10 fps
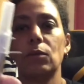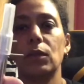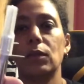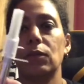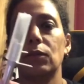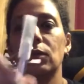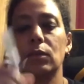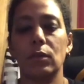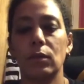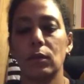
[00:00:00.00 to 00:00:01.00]
different.
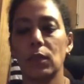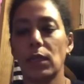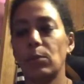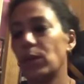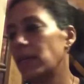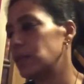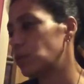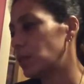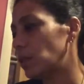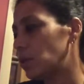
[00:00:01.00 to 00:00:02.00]
You get blades
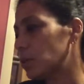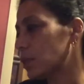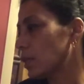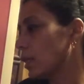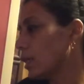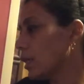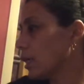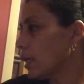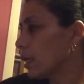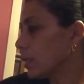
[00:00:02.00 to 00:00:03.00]
with those.
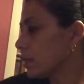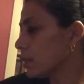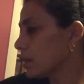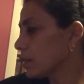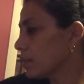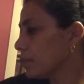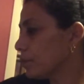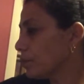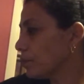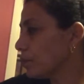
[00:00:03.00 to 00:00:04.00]
And
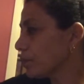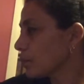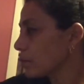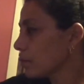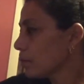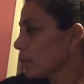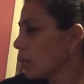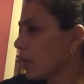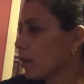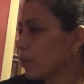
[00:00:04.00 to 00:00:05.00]

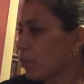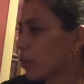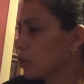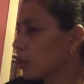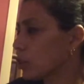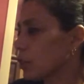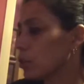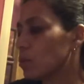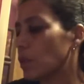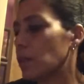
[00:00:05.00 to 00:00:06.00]
I like my punches
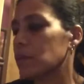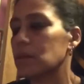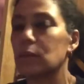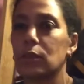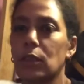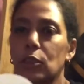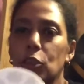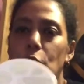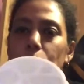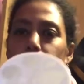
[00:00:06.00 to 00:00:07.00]
as well, because you get
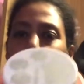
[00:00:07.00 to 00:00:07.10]
shapes.